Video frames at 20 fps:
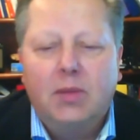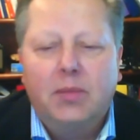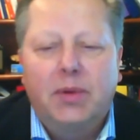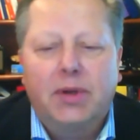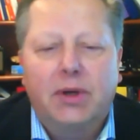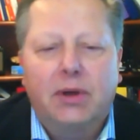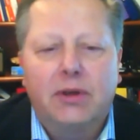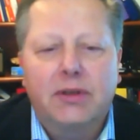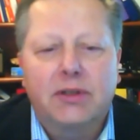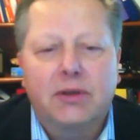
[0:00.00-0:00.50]
but
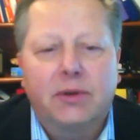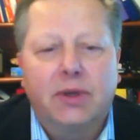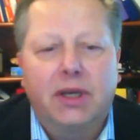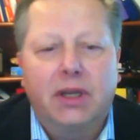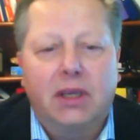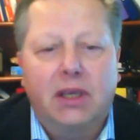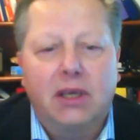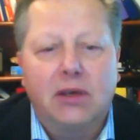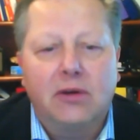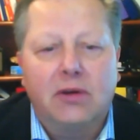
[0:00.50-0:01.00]
also in
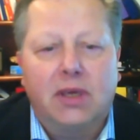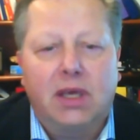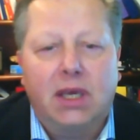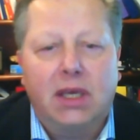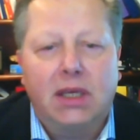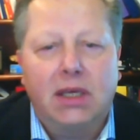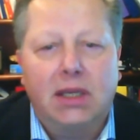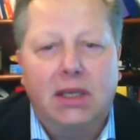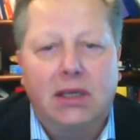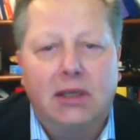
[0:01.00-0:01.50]
acute
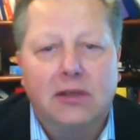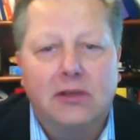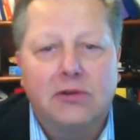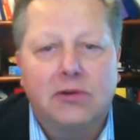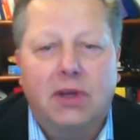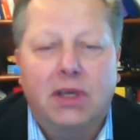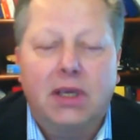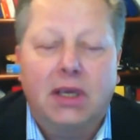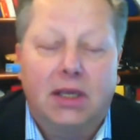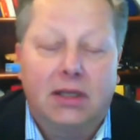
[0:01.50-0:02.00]
kidney
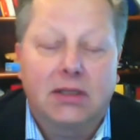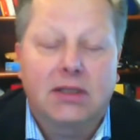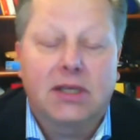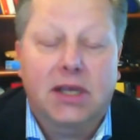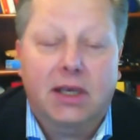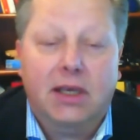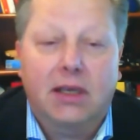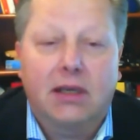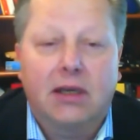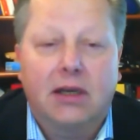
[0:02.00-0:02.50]
injury and
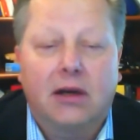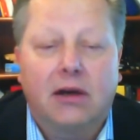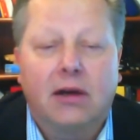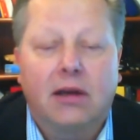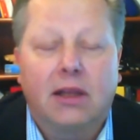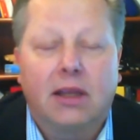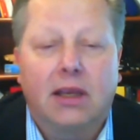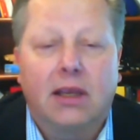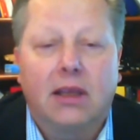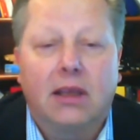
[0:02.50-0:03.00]

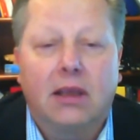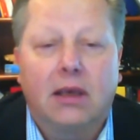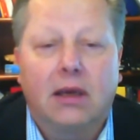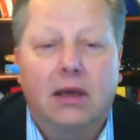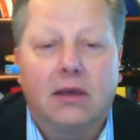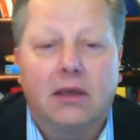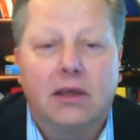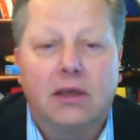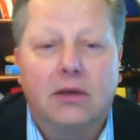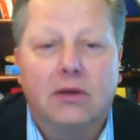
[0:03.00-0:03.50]
secondarily
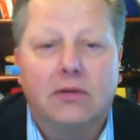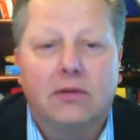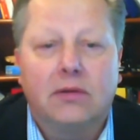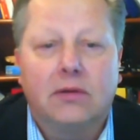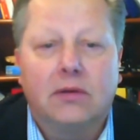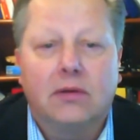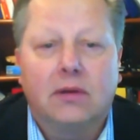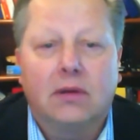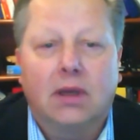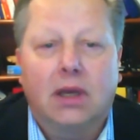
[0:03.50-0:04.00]
acute
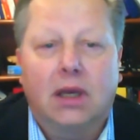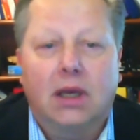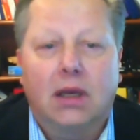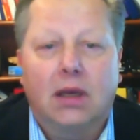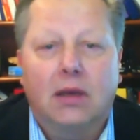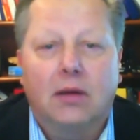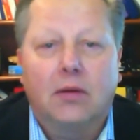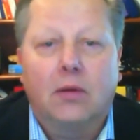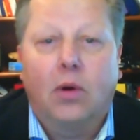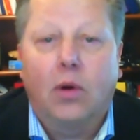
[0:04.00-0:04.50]

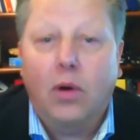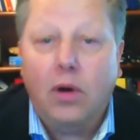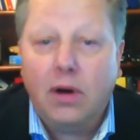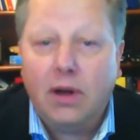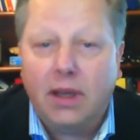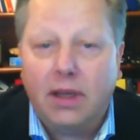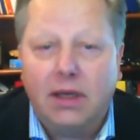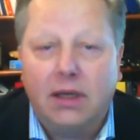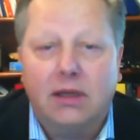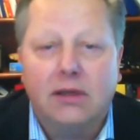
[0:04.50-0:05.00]

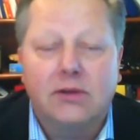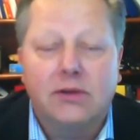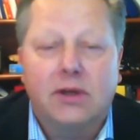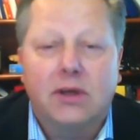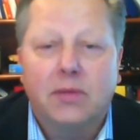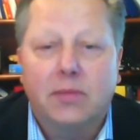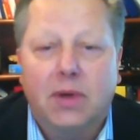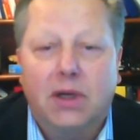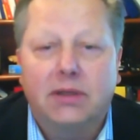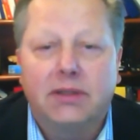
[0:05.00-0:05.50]
organ injury,
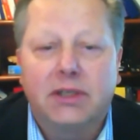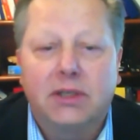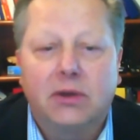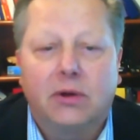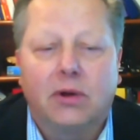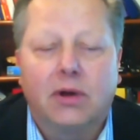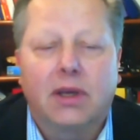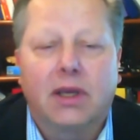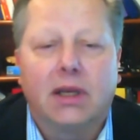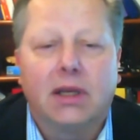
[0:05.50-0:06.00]

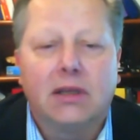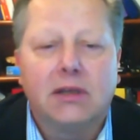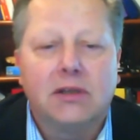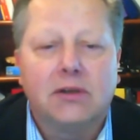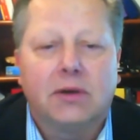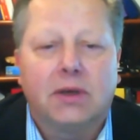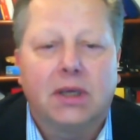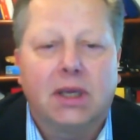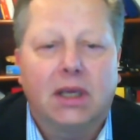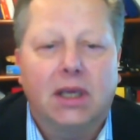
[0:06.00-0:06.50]
multi-organ
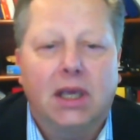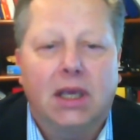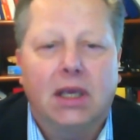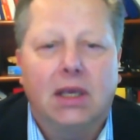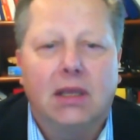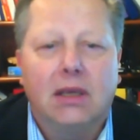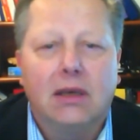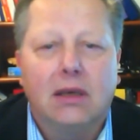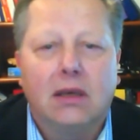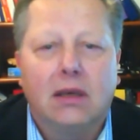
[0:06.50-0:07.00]
injury
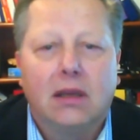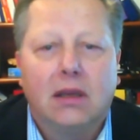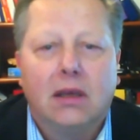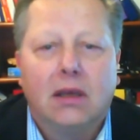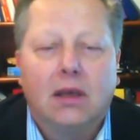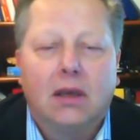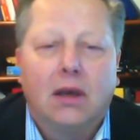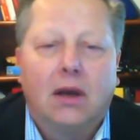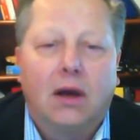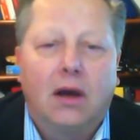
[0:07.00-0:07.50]
in
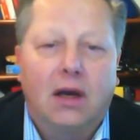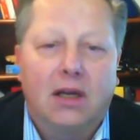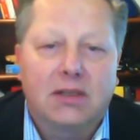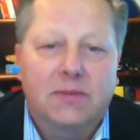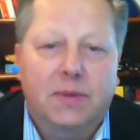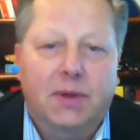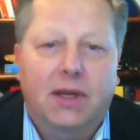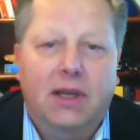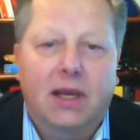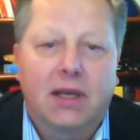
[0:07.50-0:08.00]

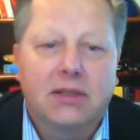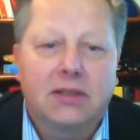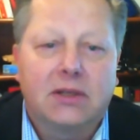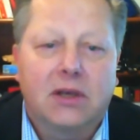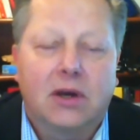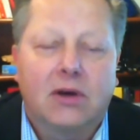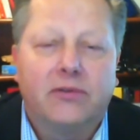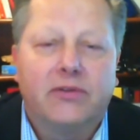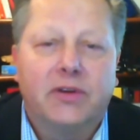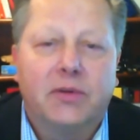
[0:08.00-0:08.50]
hospitalized
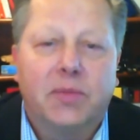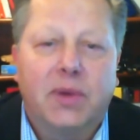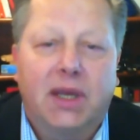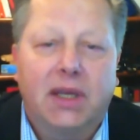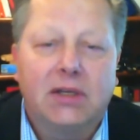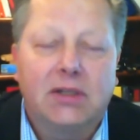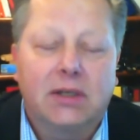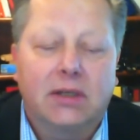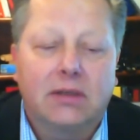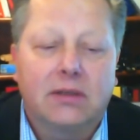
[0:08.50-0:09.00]
COVID
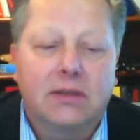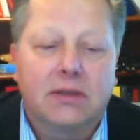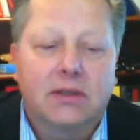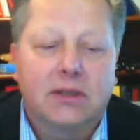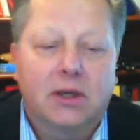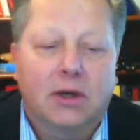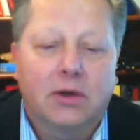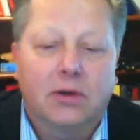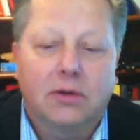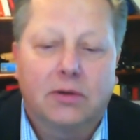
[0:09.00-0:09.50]
patients.
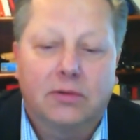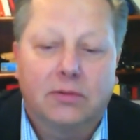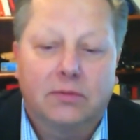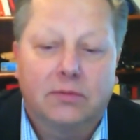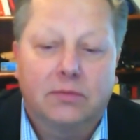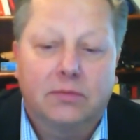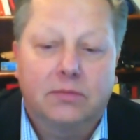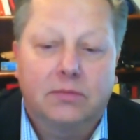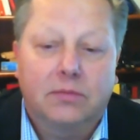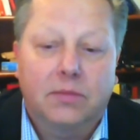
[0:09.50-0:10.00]
So
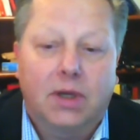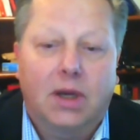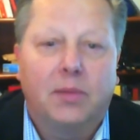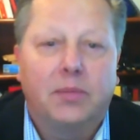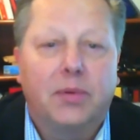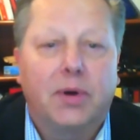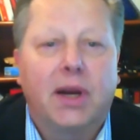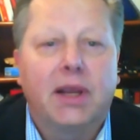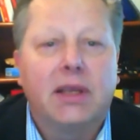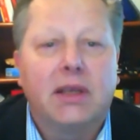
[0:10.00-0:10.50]
a
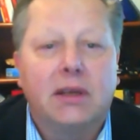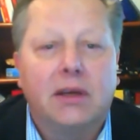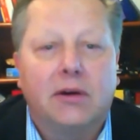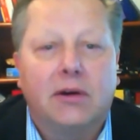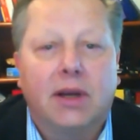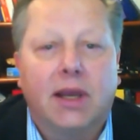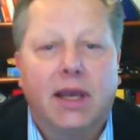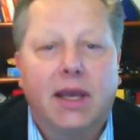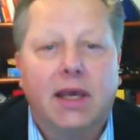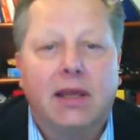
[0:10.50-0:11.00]
bright year
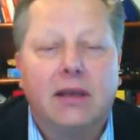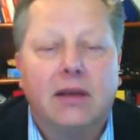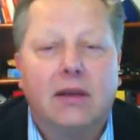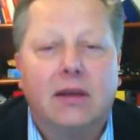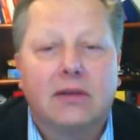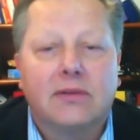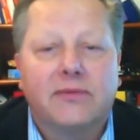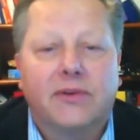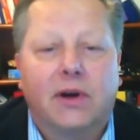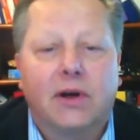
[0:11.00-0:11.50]
ahead as
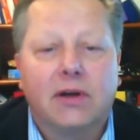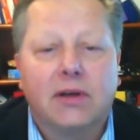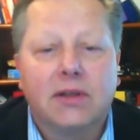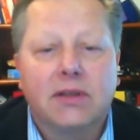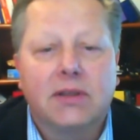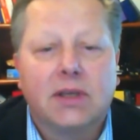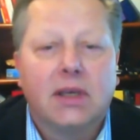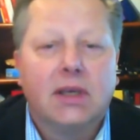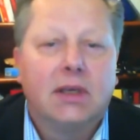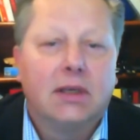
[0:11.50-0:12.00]
far
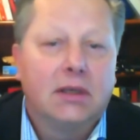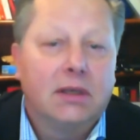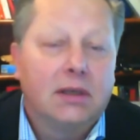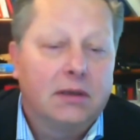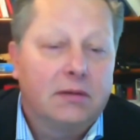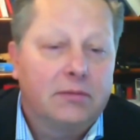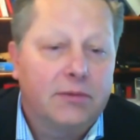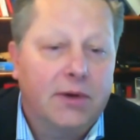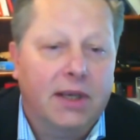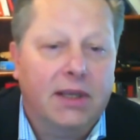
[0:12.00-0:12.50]
as
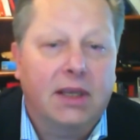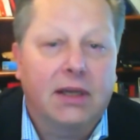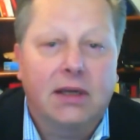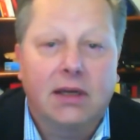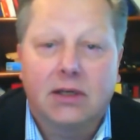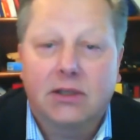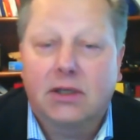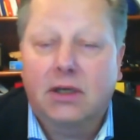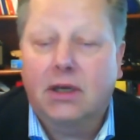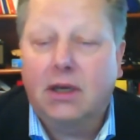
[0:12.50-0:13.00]

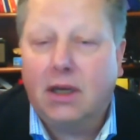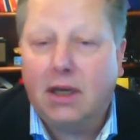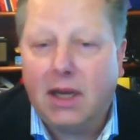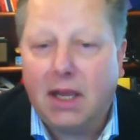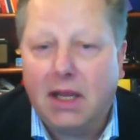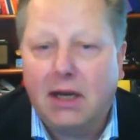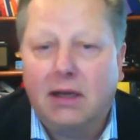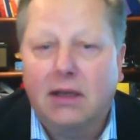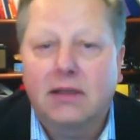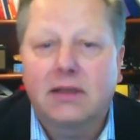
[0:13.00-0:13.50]
recognition and
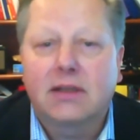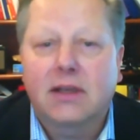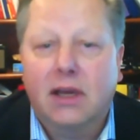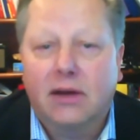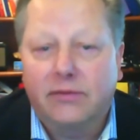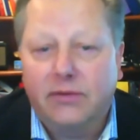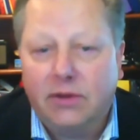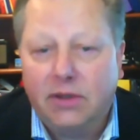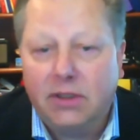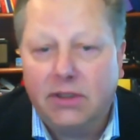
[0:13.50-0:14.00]
analyst
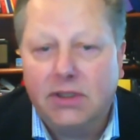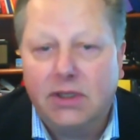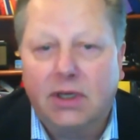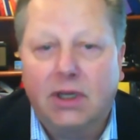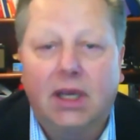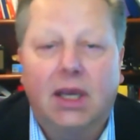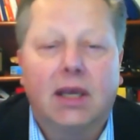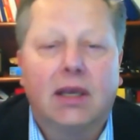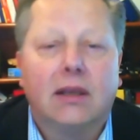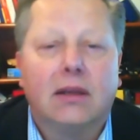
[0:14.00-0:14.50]
coverage
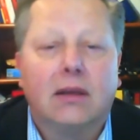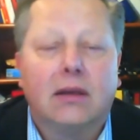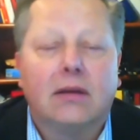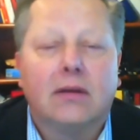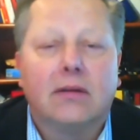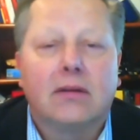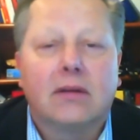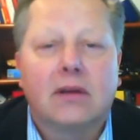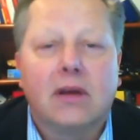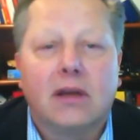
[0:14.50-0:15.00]
and
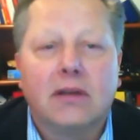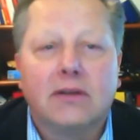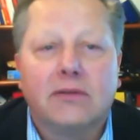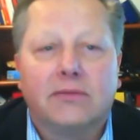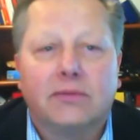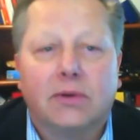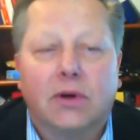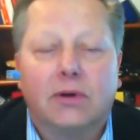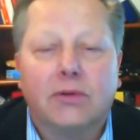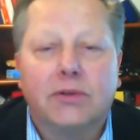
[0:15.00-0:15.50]
the kinds of
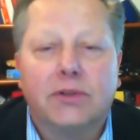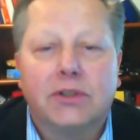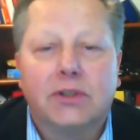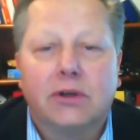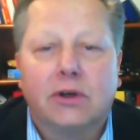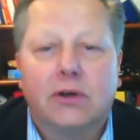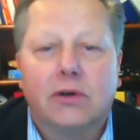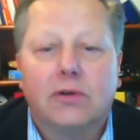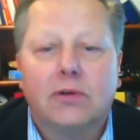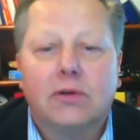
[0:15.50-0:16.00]

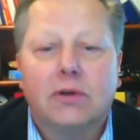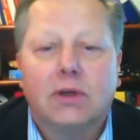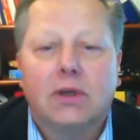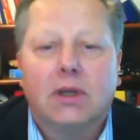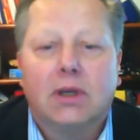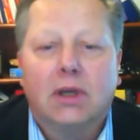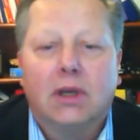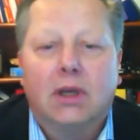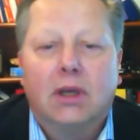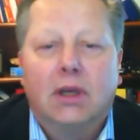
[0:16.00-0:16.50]
roadshow
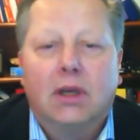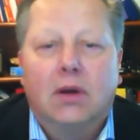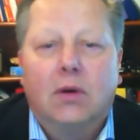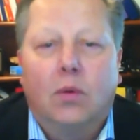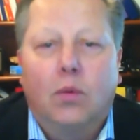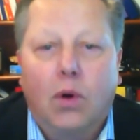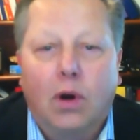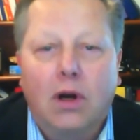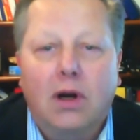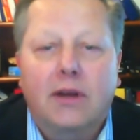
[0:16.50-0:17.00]

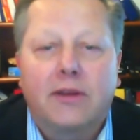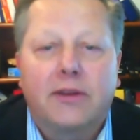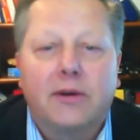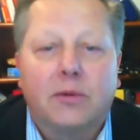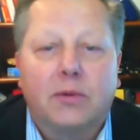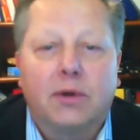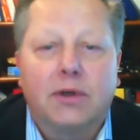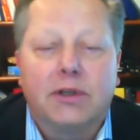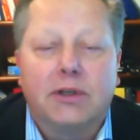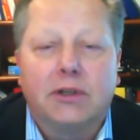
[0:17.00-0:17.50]
work that
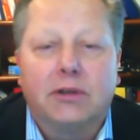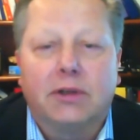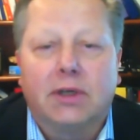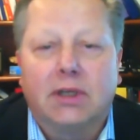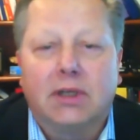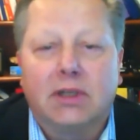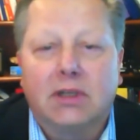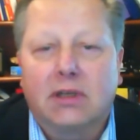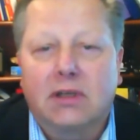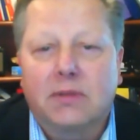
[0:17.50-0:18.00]
we're doing
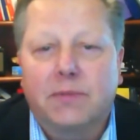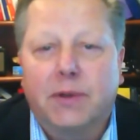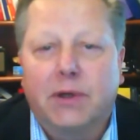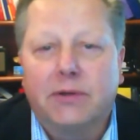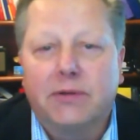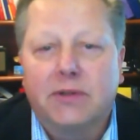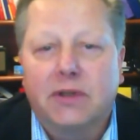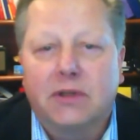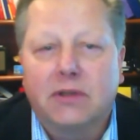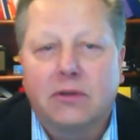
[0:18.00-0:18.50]
to
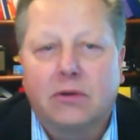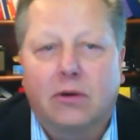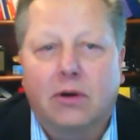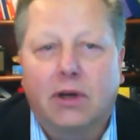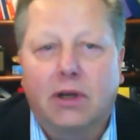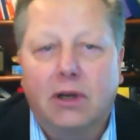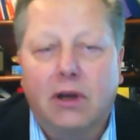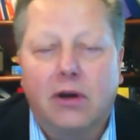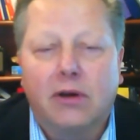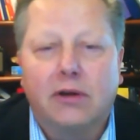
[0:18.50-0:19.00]
expose the story
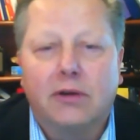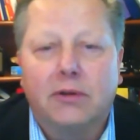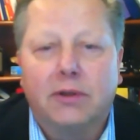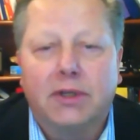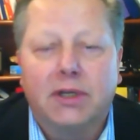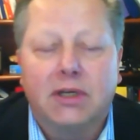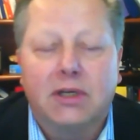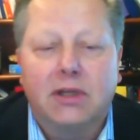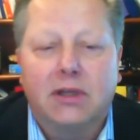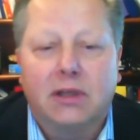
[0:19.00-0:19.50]
not only
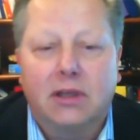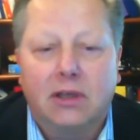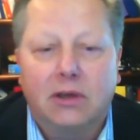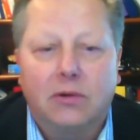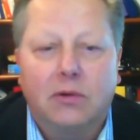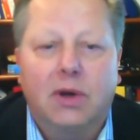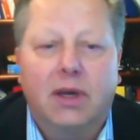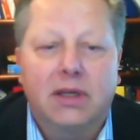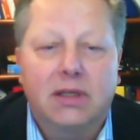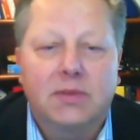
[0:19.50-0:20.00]
to the
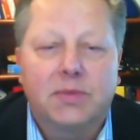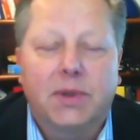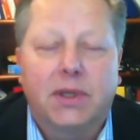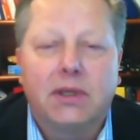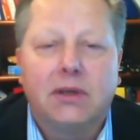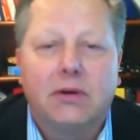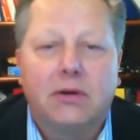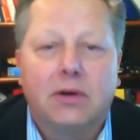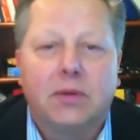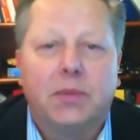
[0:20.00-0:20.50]
US but
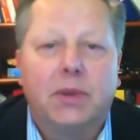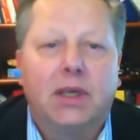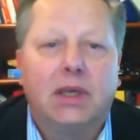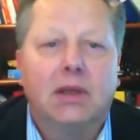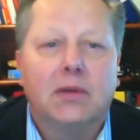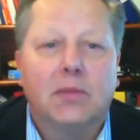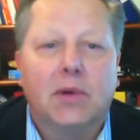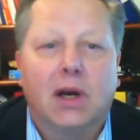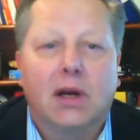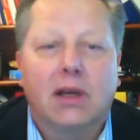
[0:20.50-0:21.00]
European
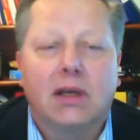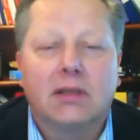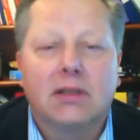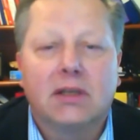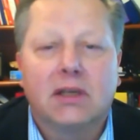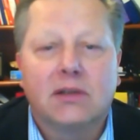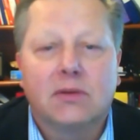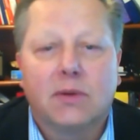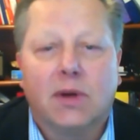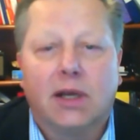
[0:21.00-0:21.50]
markets
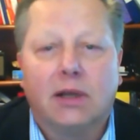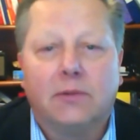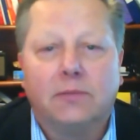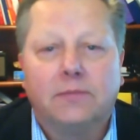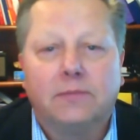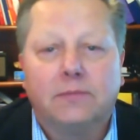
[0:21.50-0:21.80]
as well.